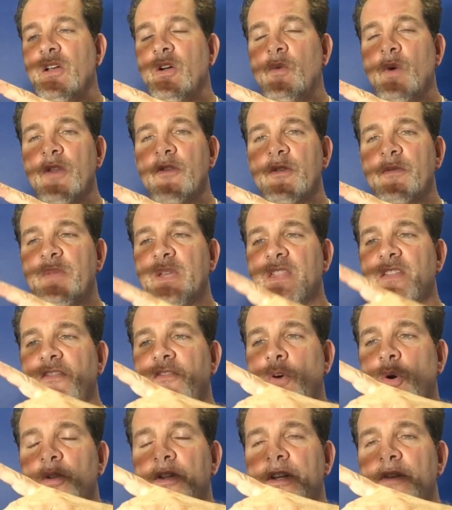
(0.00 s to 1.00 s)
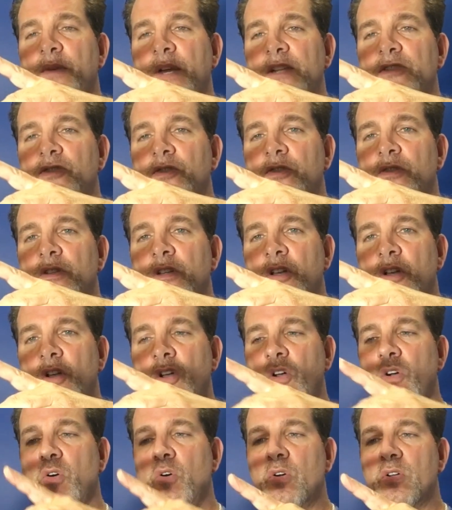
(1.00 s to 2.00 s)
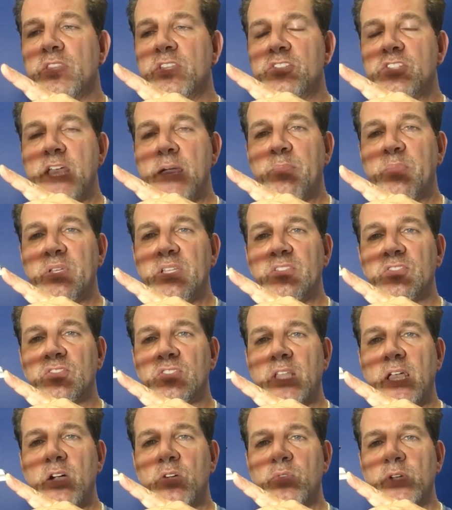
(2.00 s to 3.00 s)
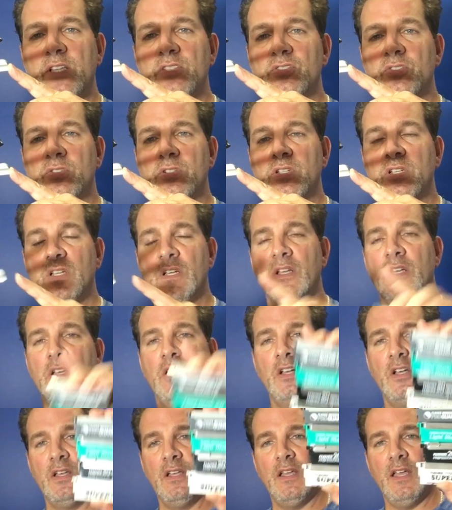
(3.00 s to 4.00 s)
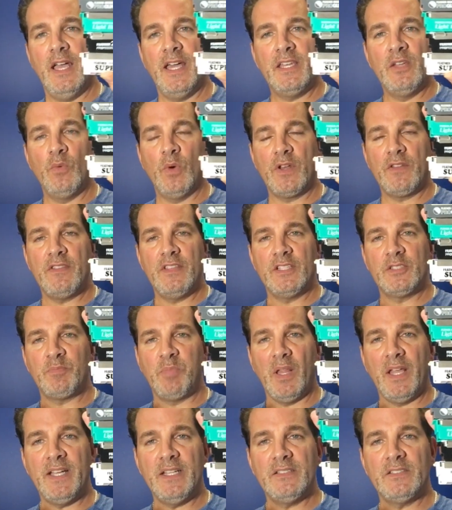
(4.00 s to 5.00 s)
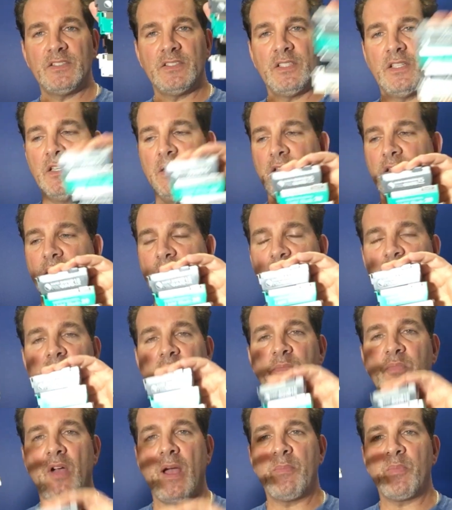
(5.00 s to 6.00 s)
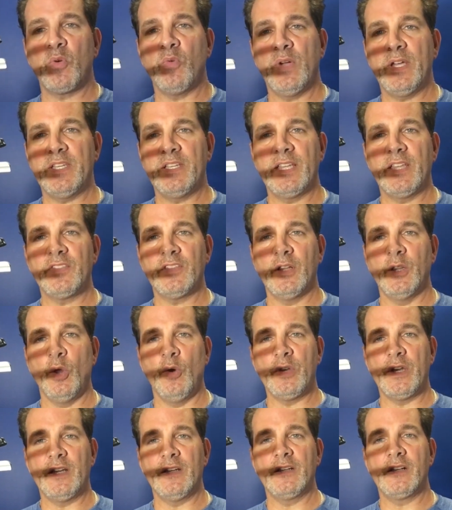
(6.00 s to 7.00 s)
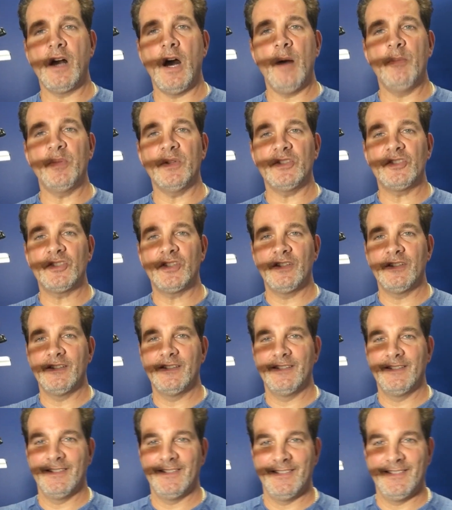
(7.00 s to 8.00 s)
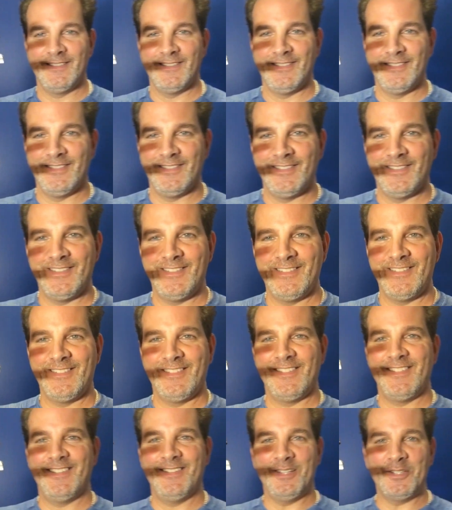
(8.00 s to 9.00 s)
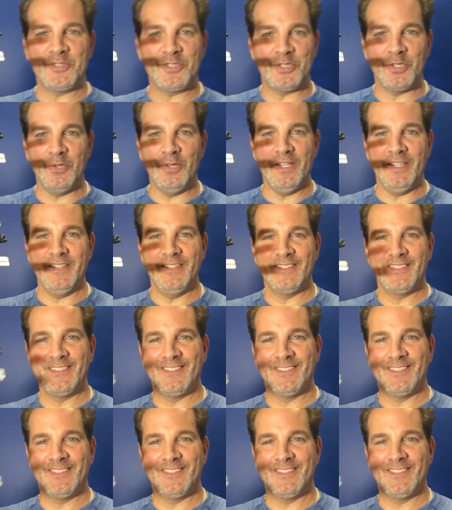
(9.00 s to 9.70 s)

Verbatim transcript: Whether it be the folding razor or the Japanese style razor, any one of these blades, here's the proper way to get the loading accomplished. Let's do it.